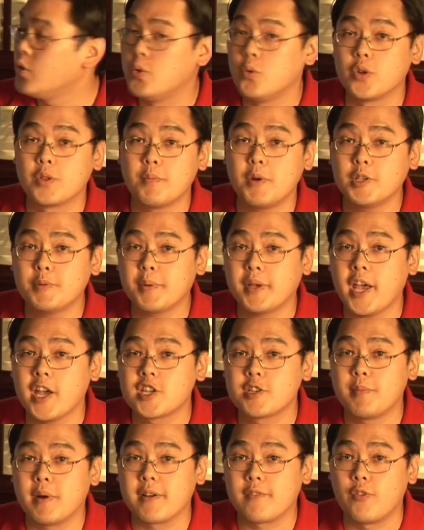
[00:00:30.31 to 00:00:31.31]
with
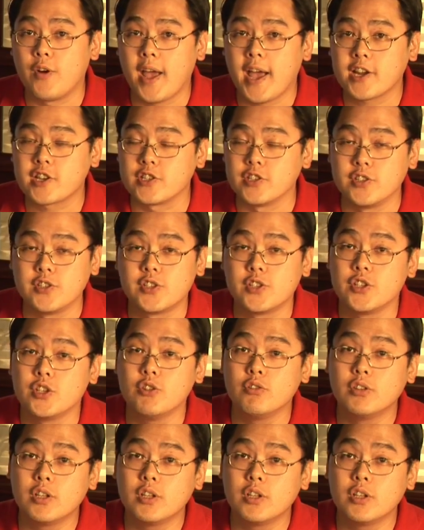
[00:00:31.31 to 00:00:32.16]
multiplication by fractions, you